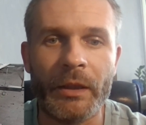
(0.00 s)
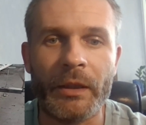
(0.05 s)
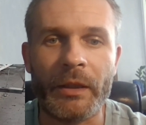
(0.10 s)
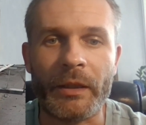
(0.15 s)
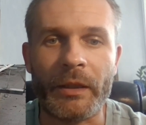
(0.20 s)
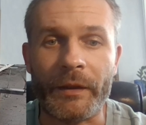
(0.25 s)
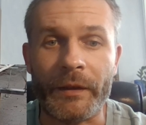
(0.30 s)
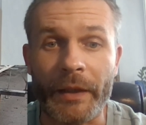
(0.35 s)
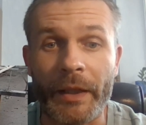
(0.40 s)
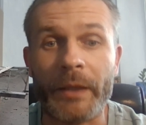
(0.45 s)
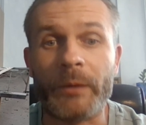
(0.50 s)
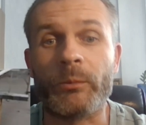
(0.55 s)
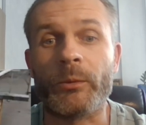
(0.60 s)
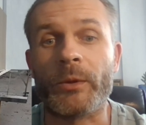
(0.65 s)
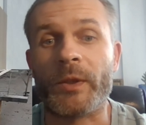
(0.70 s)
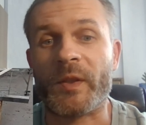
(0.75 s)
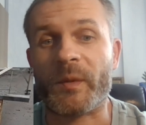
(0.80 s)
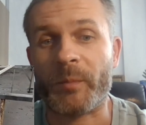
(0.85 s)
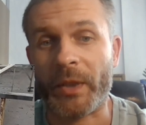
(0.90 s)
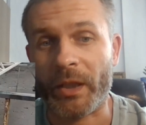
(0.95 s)
Then it
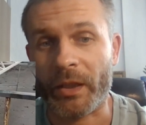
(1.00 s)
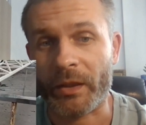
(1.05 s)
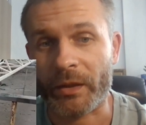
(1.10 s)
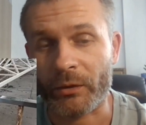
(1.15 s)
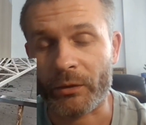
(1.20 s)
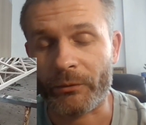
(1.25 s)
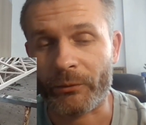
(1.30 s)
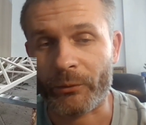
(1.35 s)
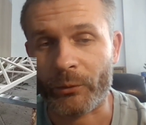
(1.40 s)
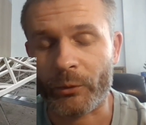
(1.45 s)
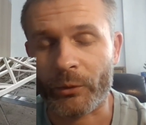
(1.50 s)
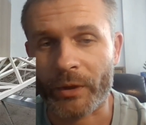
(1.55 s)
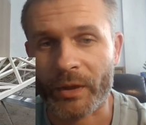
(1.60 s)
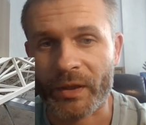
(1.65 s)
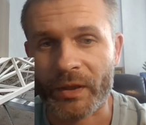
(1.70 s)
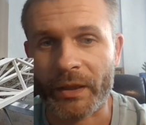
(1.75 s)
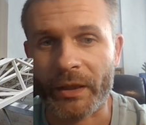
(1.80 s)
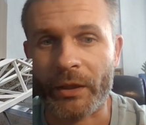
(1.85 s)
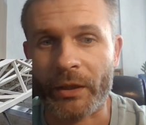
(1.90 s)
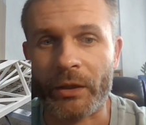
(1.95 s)
was painted, of
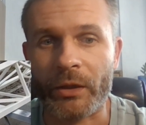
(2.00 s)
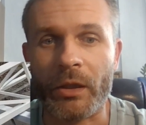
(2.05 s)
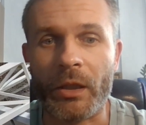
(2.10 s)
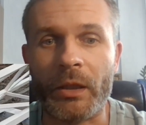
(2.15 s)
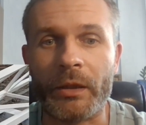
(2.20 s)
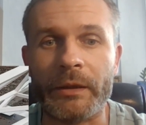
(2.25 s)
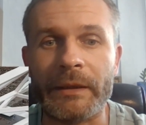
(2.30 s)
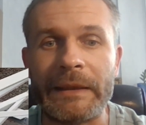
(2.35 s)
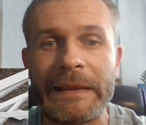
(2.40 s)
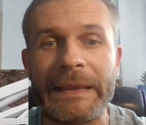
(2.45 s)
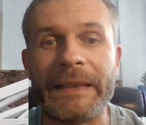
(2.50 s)
course, later on,